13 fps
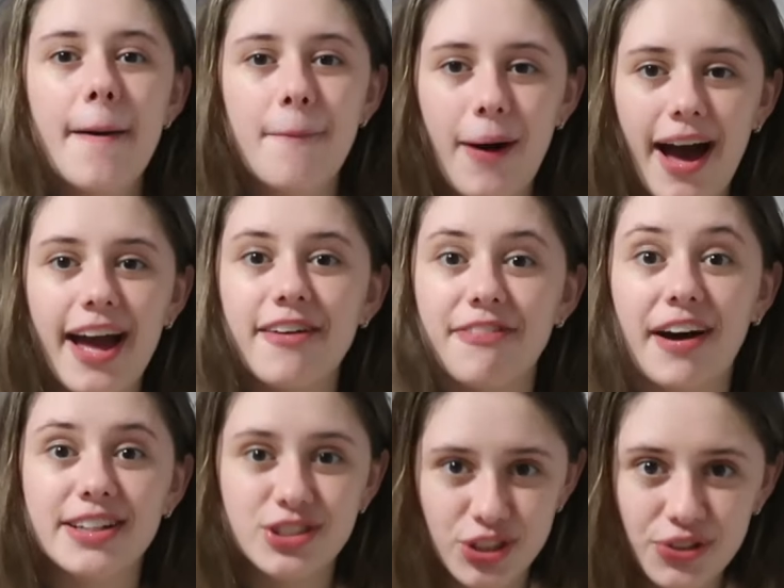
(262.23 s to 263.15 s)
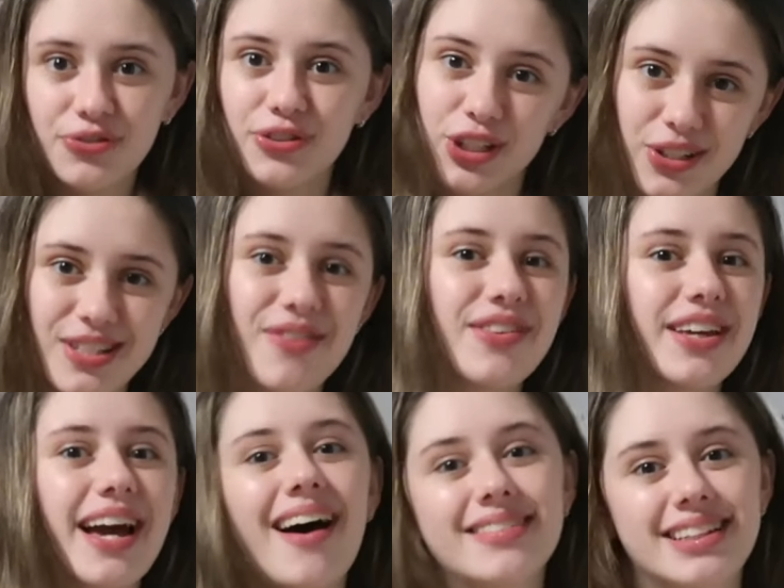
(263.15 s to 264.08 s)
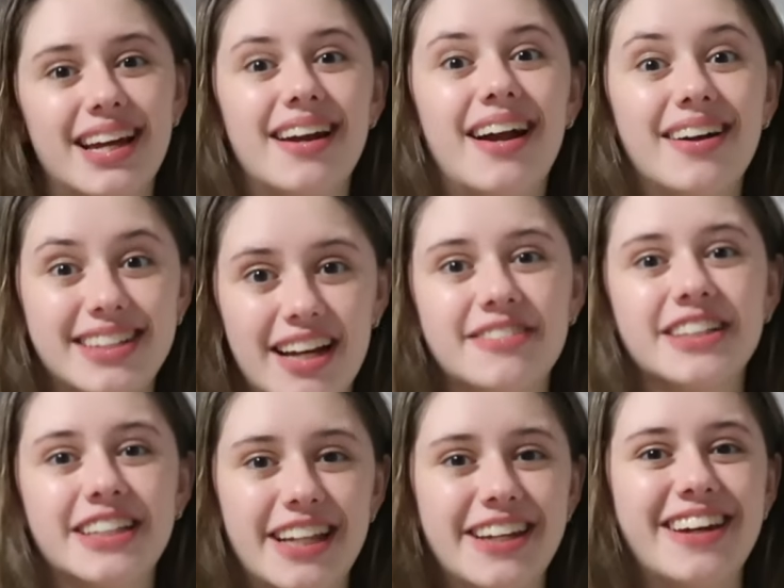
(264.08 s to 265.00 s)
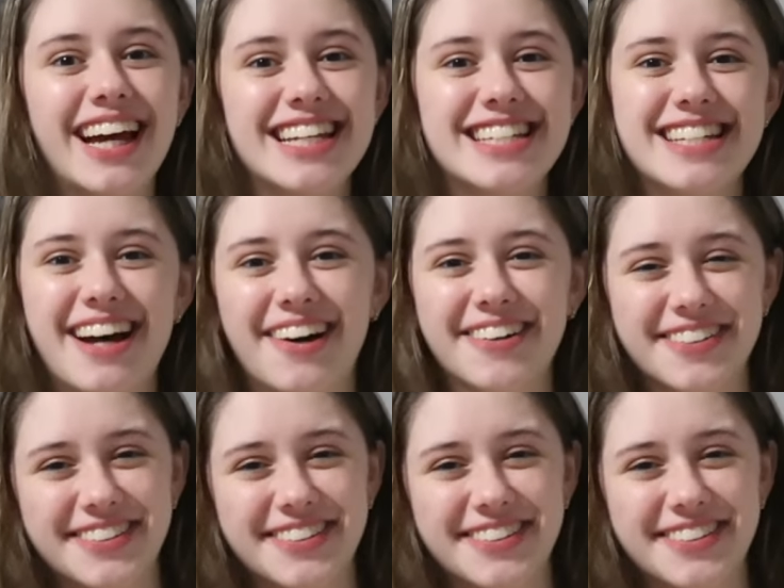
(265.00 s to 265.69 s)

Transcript: But if I do figure something out, then I'll definitely let you guys know.